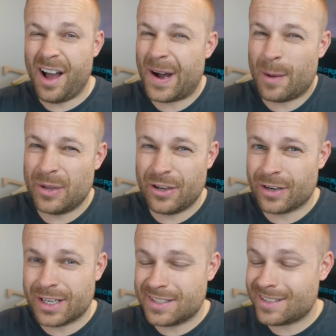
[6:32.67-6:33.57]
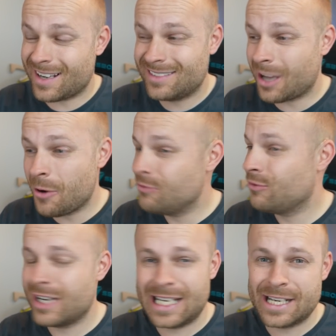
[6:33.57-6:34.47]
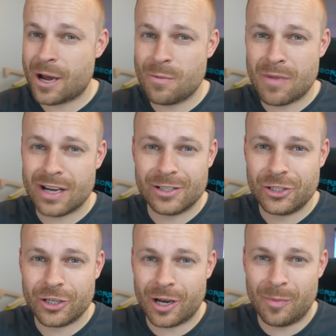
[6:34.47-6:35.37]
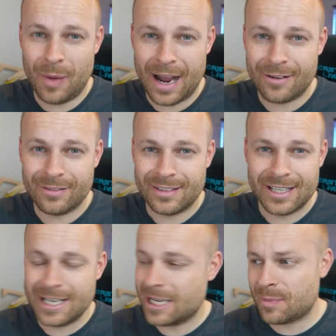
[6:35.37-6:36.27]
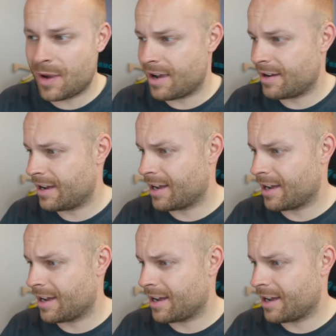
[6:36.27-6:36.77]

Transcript: I'll be honest, I don't really know much about the Enigma,